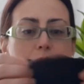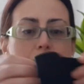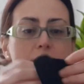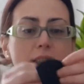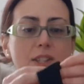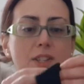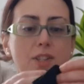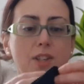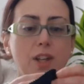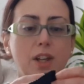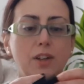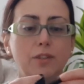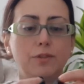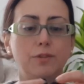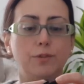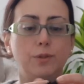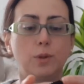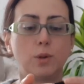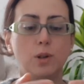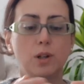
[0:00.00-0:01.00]
this is uh,
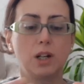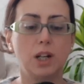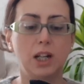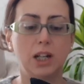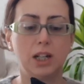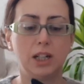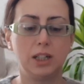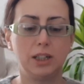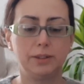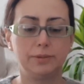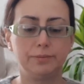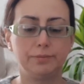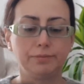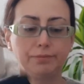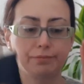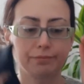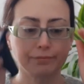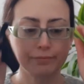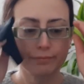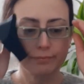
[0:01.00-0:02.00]
for
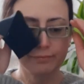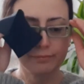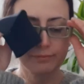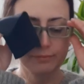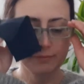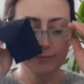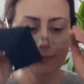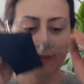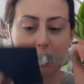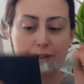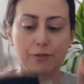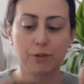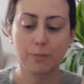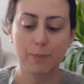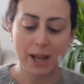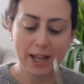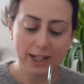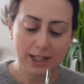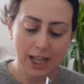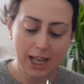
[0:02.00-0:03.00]
um, for
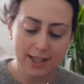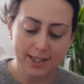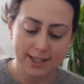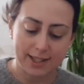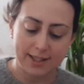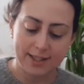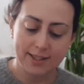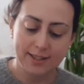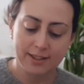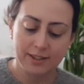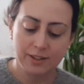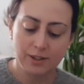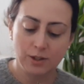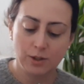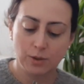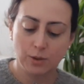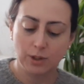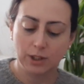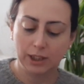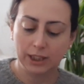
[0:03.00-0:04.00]
my glasses,
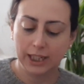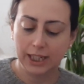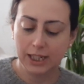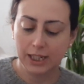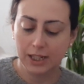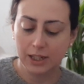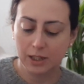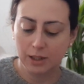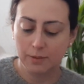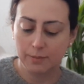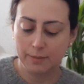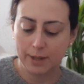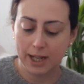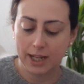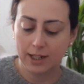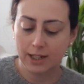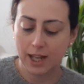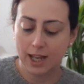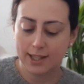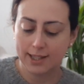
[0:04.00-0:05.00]
to clean my
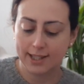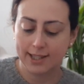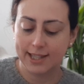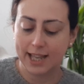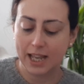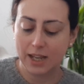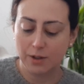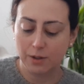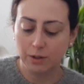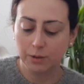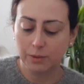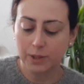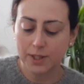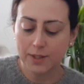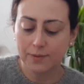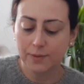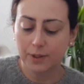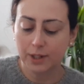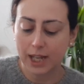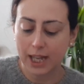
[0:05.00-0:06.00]
glasses. I
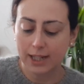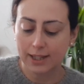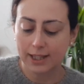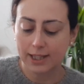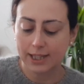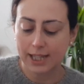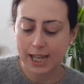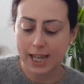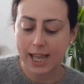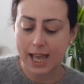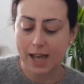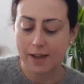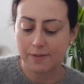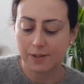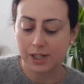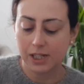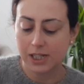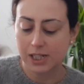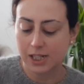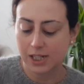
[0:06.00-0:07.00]
always forget that I have
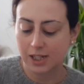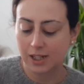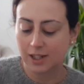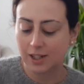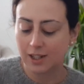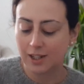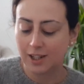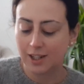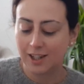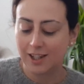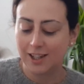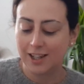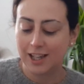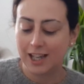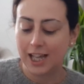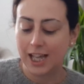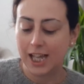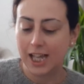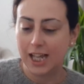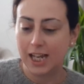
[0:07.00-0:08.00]
it,
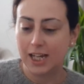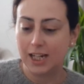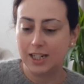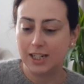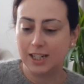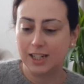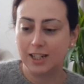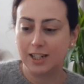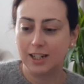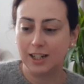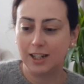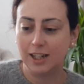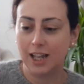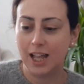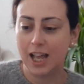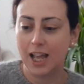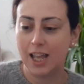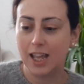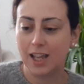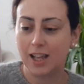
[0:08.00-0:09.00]
and
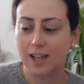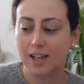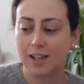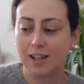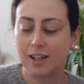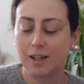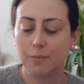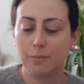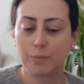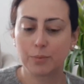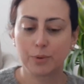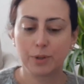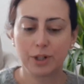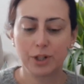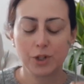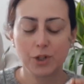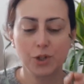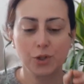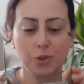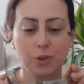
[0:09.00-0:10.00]
like I'm
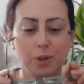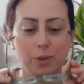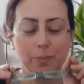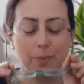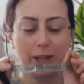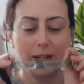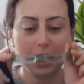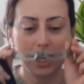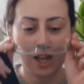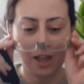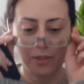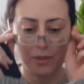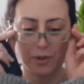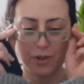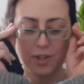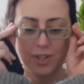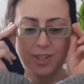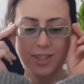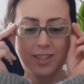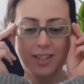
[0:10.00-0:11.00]
pretty sure many
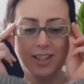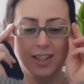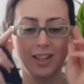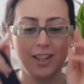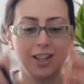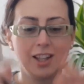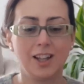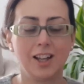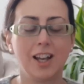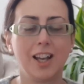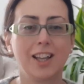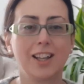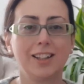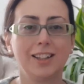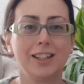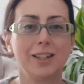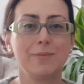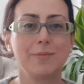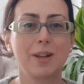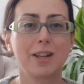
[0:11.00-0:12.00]
others, I
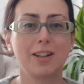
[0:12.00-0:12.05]
clean my